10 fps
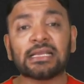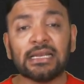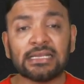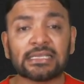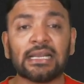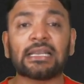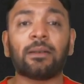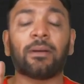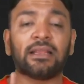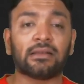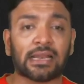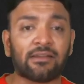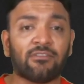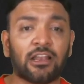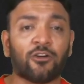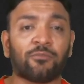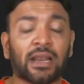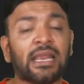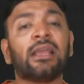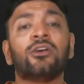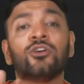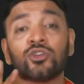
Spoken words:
lease rental by the time value of money.